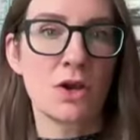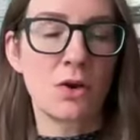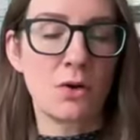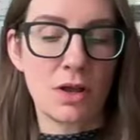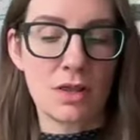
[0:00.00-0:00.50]

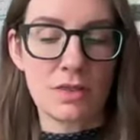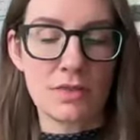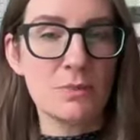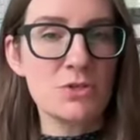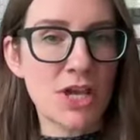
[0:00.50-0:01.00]
So
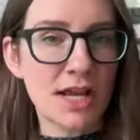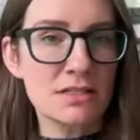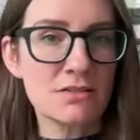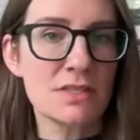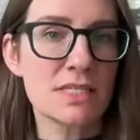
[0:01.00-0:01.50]
the
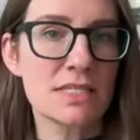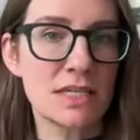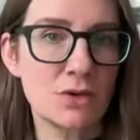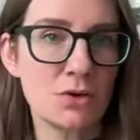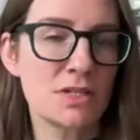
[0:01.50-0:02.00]
objective and the
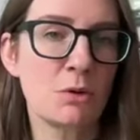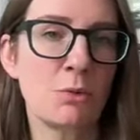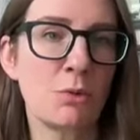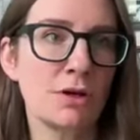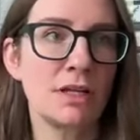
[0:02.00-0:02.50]
skills that
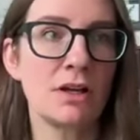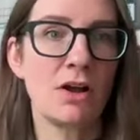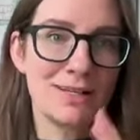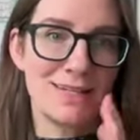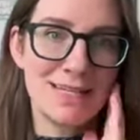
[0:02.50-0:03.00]
we're working
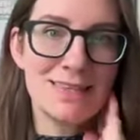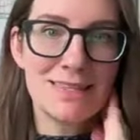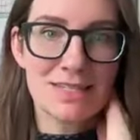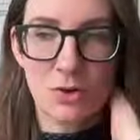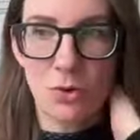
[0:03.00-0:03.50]
on
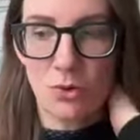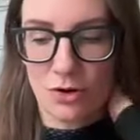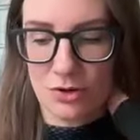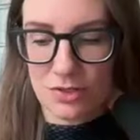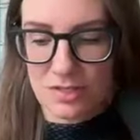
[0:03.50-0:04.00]
in this
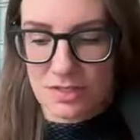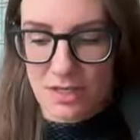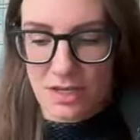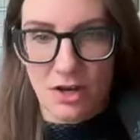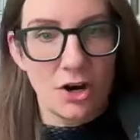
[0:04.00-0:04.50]

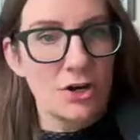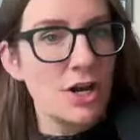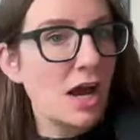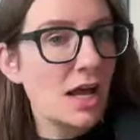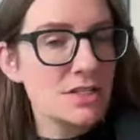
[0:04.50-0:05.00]
course are
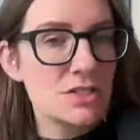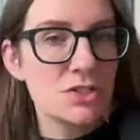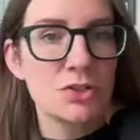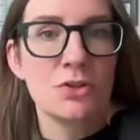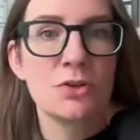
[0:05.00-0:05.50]
not
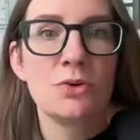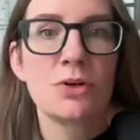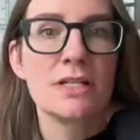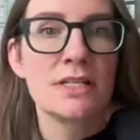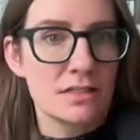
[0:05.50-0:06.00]

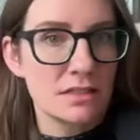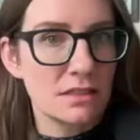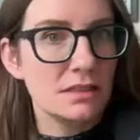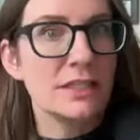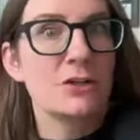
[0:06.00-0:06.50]
to conduct
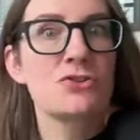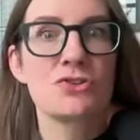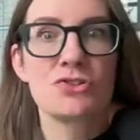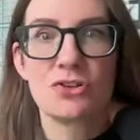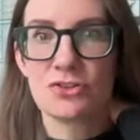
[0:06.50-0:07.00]
a
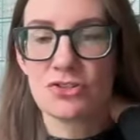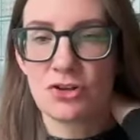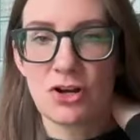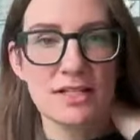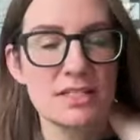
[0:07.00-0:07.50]
literature search,
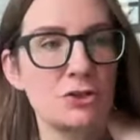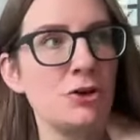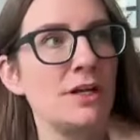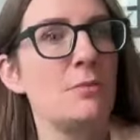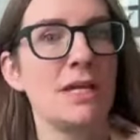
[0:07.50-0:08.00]
or not to
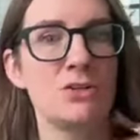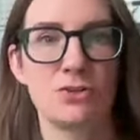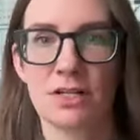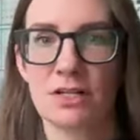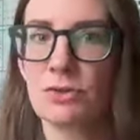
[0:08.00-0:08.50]
create a
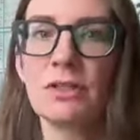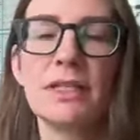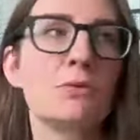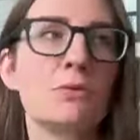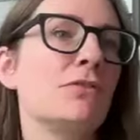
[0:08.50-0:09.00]
matrix or a
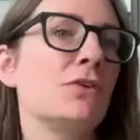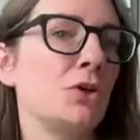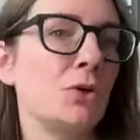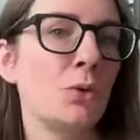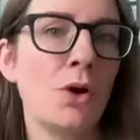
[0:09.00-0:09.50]
lit
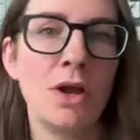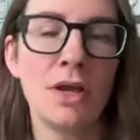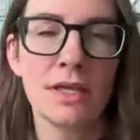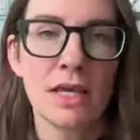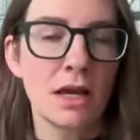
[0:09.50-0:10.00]
review,
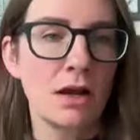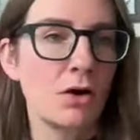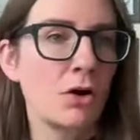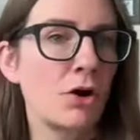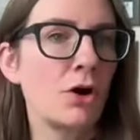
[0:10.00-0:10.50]

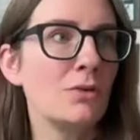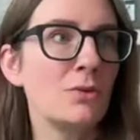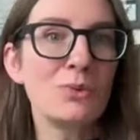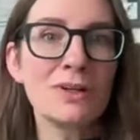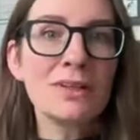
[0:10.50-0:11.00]
or
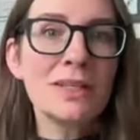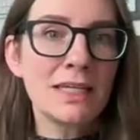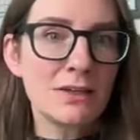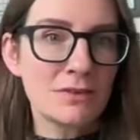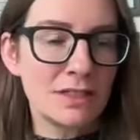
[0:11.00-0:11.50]

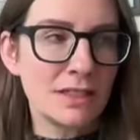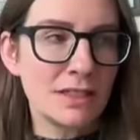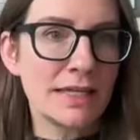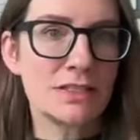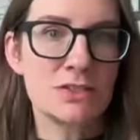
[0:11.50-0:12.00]
really even
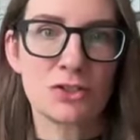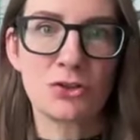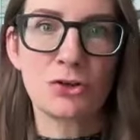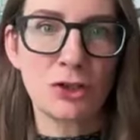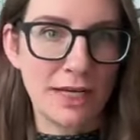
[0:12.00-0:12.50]
like to
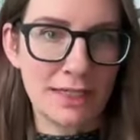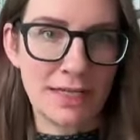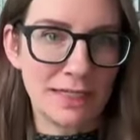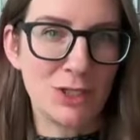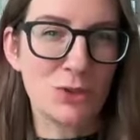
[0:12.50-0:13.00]
create
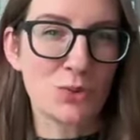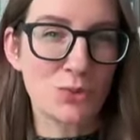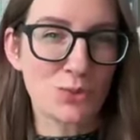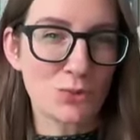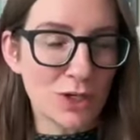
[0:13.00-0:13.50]
any
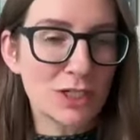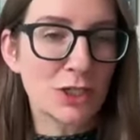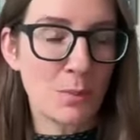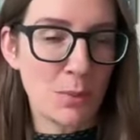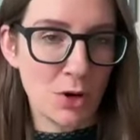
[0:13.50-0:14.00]

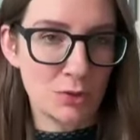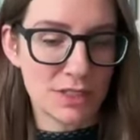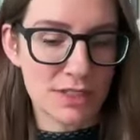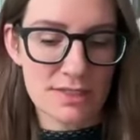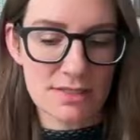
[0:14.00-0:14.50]
written
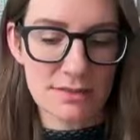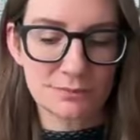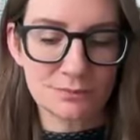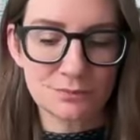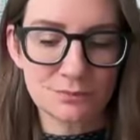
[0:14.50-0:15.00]
components.